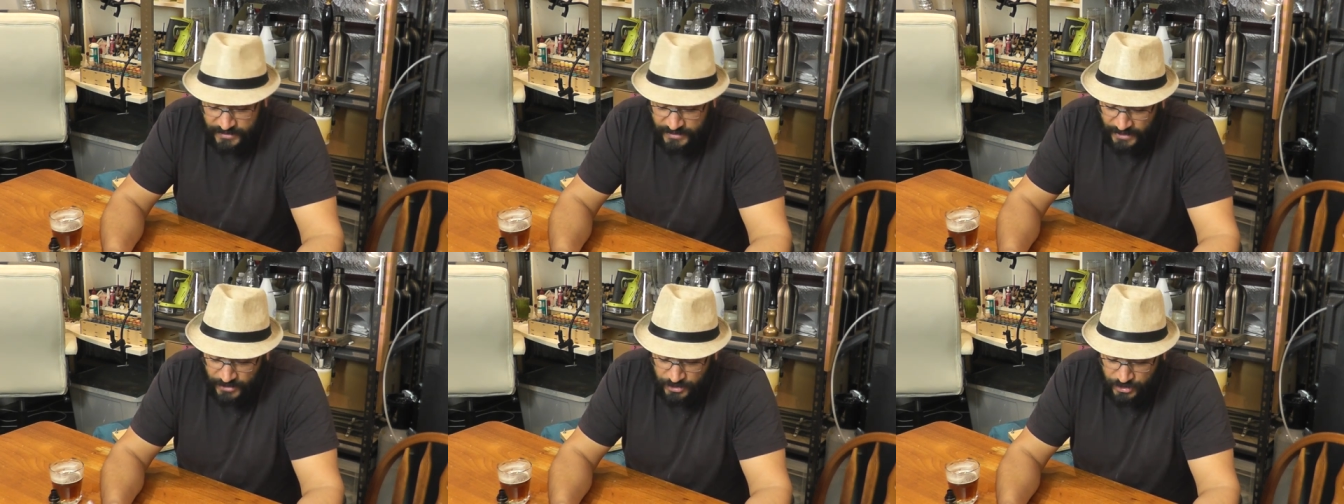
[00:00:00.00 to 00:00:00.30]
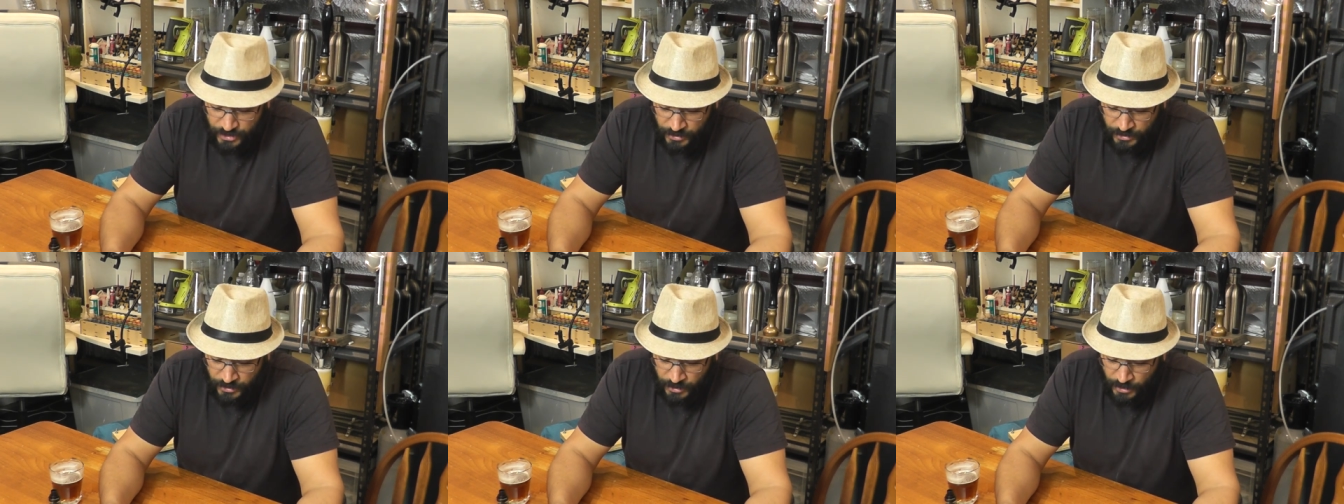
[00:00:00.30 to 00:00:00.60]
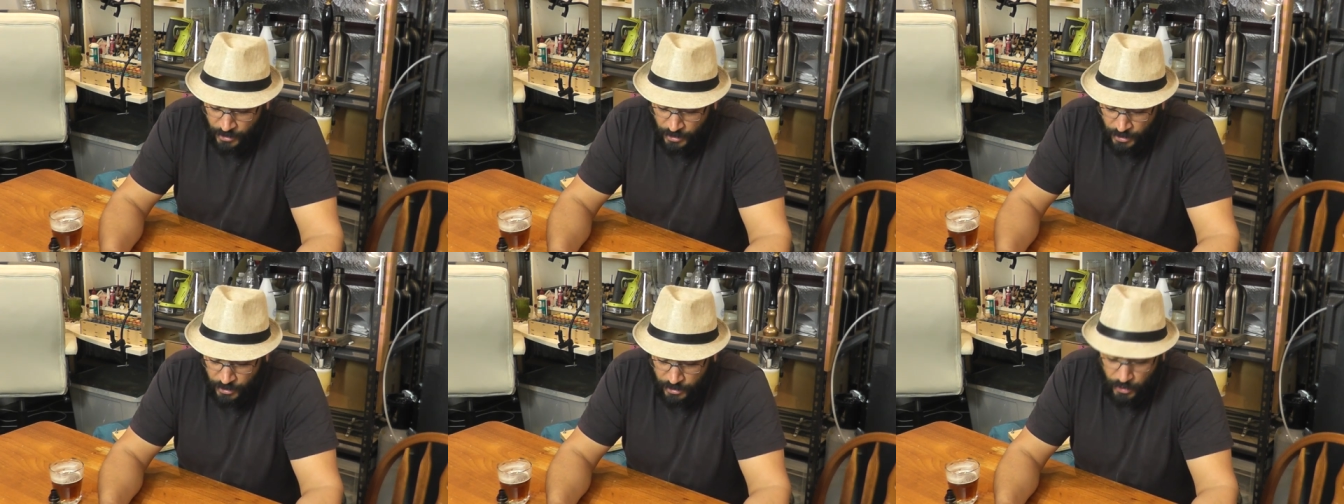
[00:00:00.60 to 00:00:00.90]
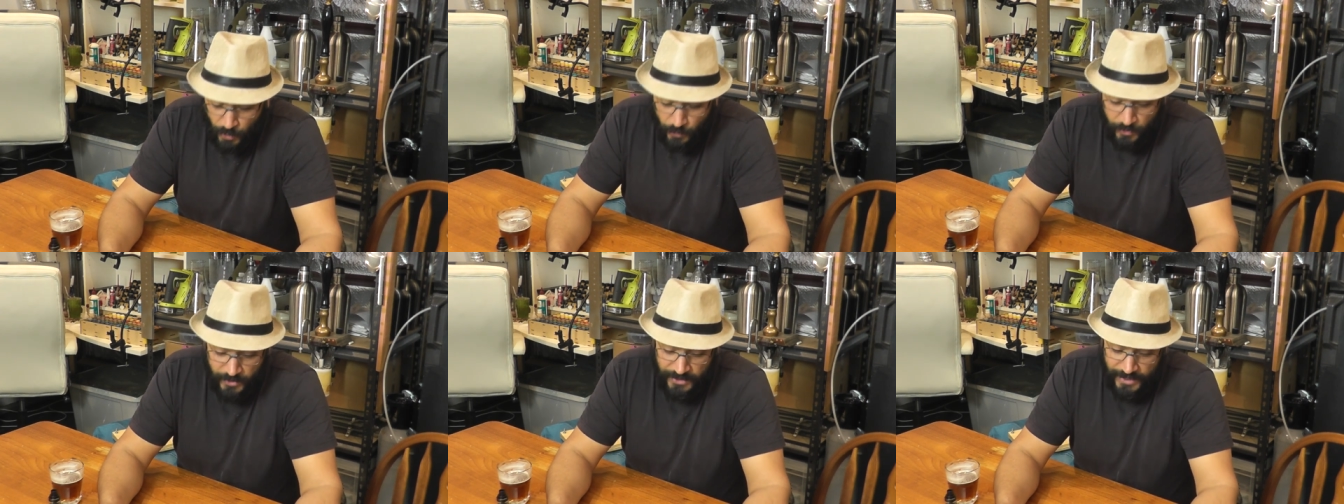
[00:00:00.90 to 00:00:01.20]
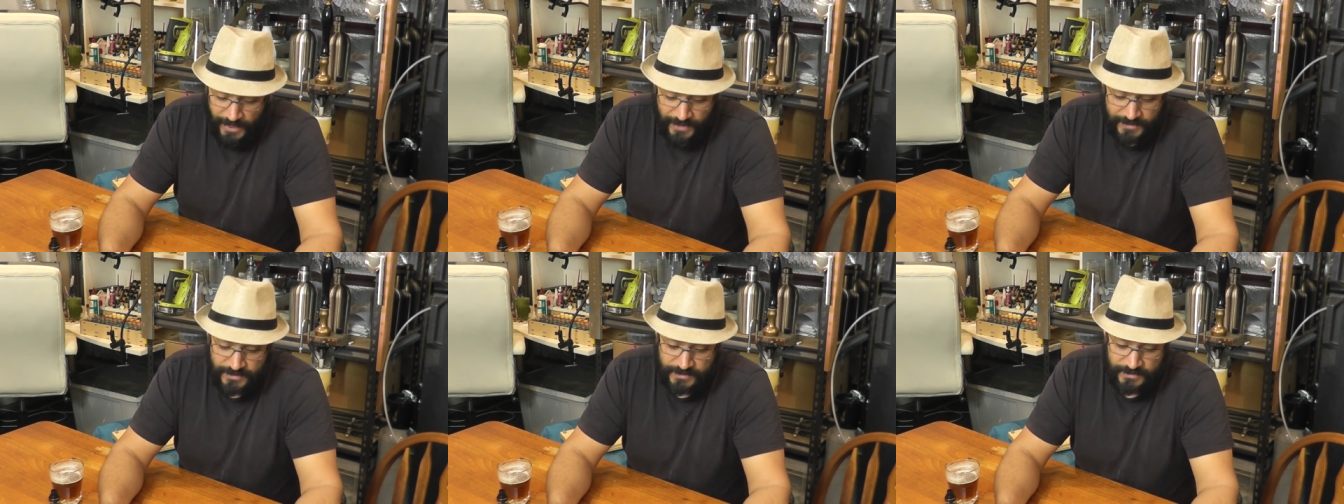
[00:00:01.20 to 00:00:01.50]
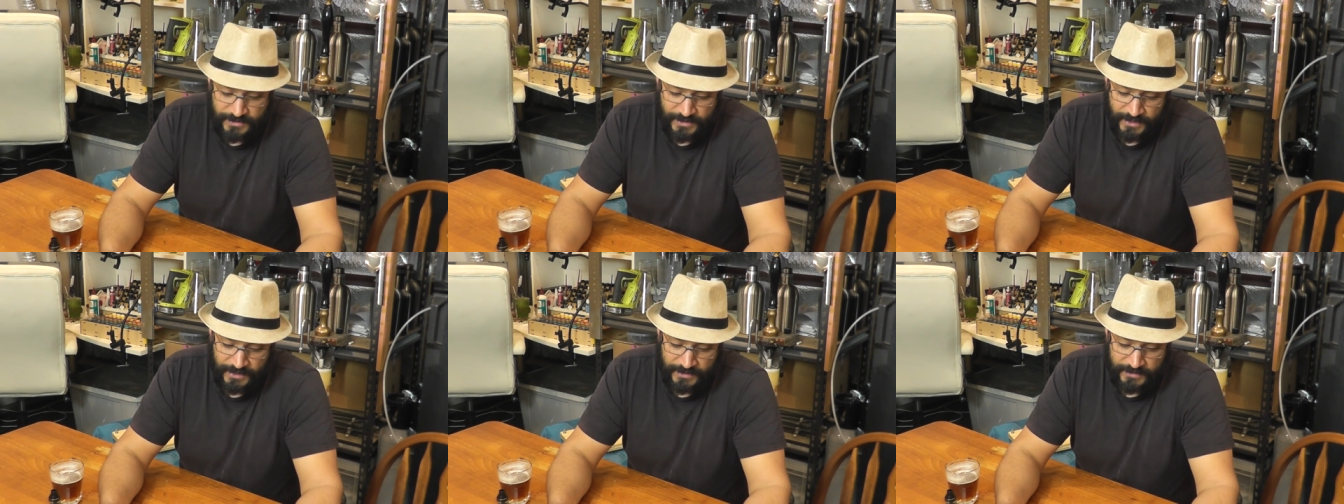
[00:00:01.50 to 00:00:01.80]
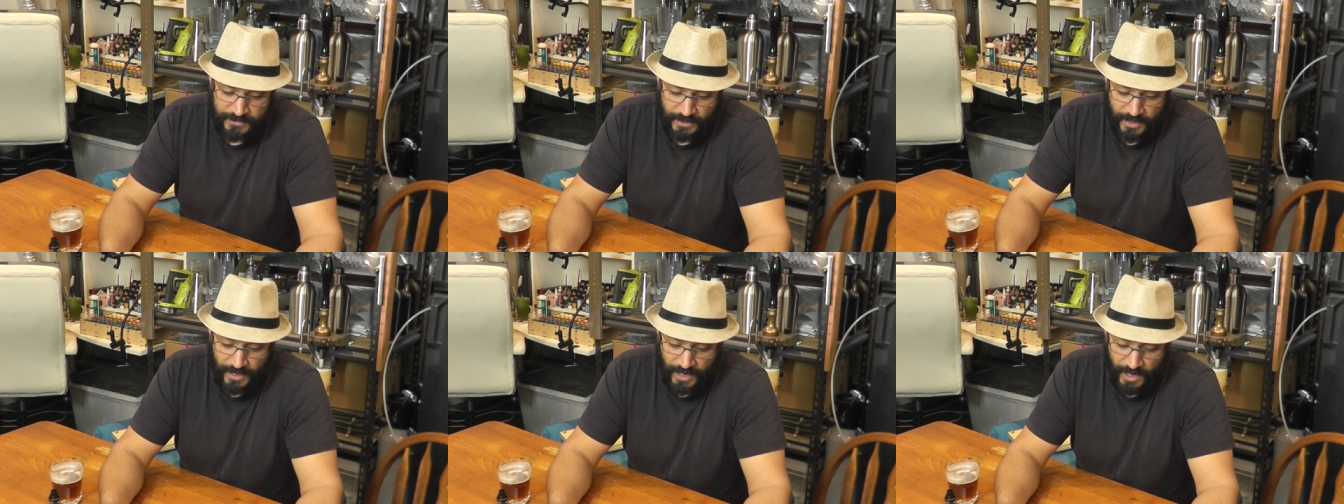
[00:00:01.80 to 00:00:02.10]
section, you know, classes it
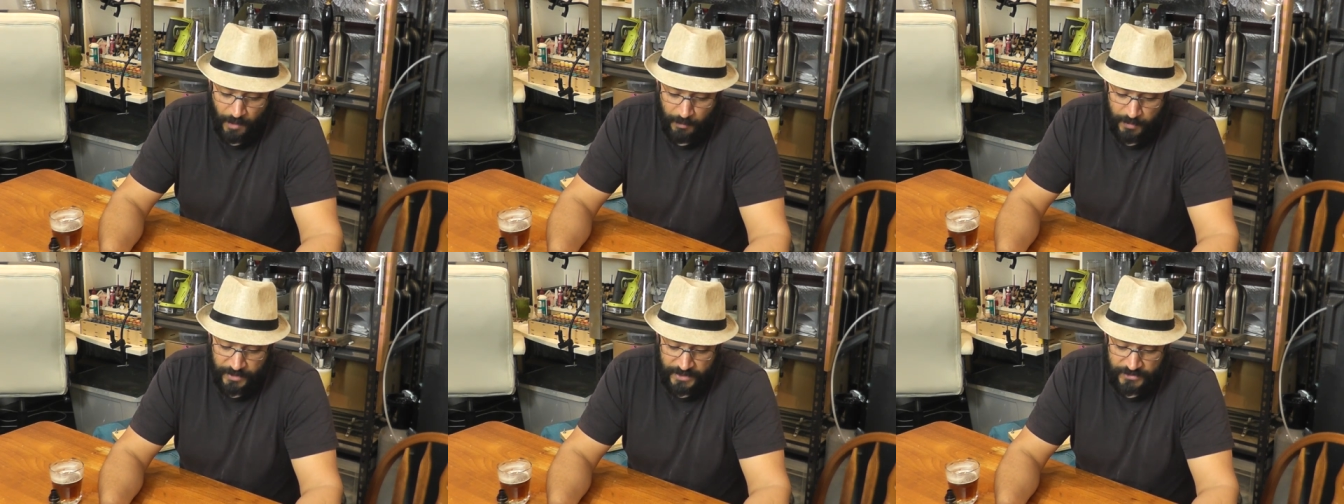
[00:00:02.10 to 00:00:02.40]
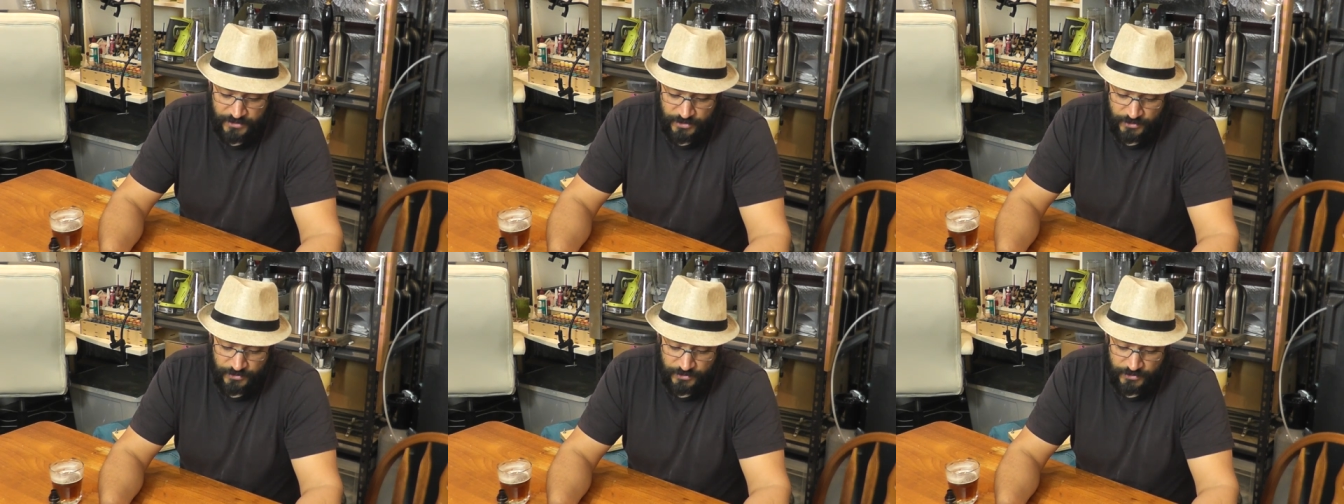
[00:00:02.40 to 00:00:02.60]
into carbines,